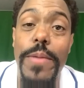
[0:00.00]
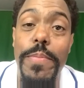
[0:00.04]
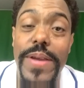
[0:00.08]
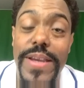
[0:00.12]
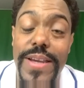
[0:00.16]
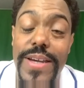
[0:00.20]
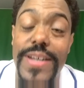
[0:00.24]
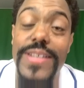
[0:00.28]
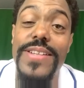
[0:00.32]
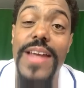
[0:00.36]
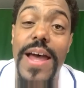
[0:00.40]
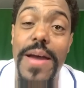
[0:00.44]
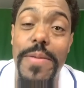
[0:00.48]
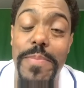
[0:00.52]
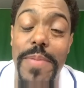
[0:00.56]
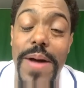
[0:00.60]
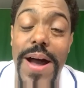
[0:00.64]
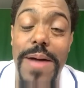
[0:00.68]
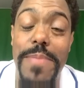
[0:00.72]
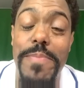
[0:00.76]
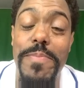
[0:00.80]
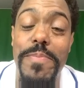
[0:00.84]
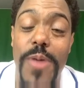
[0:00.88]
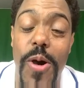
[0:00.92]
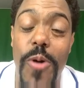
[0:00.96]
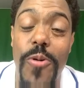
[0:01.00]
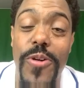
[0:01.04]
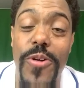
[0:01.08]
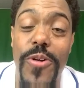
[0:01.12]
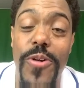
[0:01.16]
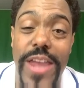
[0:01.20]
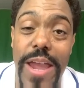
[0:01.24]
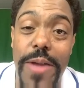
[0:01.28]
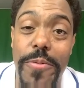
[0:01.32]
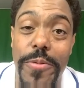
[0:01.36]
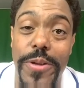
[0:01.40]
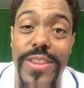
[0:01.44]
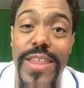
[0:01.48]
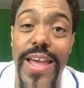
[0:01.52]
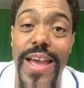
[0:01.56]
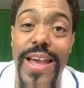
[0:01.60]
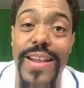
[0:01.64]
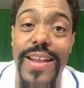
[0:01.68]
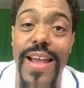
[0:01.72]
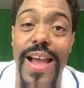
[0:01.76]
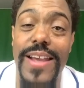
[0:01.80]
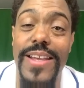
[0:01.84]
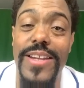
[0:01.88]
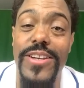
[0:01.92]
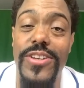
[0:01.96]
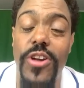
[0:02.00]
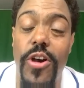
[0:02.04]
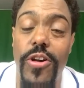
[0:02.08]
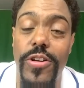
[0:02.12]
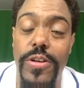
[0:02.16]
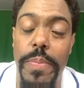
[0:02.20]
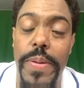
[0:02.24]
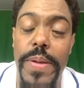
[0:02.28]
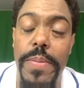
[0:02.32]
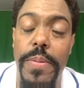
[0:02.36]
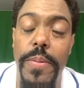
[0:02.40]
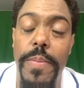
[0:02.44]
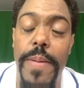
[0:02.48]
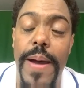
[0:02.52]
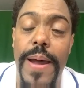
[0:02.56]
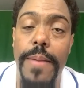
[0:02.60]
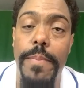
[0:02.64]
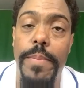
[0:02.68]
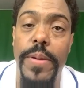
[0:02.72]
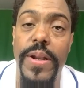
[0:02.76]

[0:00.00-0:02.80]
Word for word: because I'm I'm okay with that, I can talk to people about it.